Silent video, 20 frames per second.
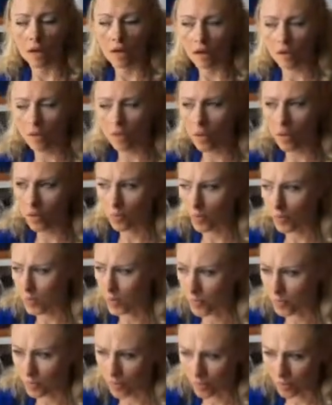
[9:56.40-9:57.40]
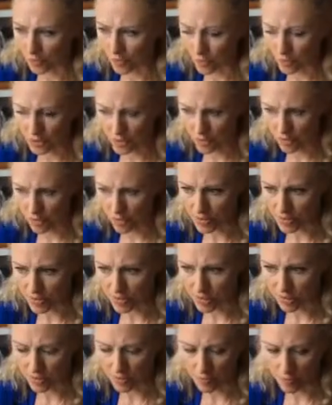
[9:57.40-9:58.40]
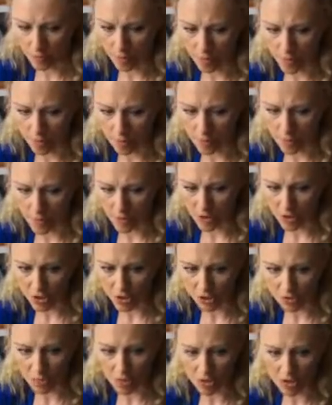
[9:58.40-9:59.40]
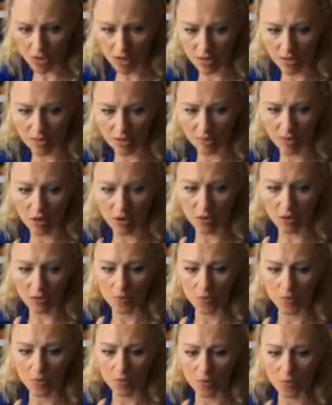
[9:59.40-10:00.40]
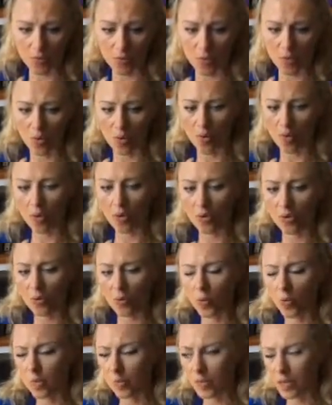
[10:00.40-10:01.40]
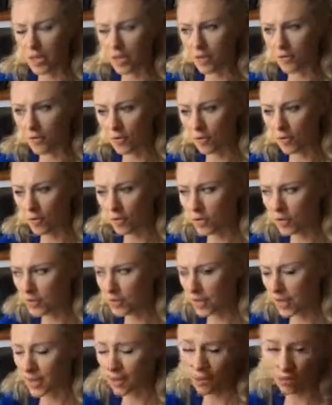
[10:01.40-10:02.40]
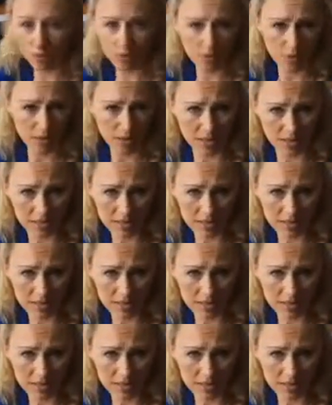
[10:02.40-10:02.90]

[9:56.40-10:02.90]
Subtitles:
And along with reinforcing those successive approximations, we talked about, what a behavior looks like. Another great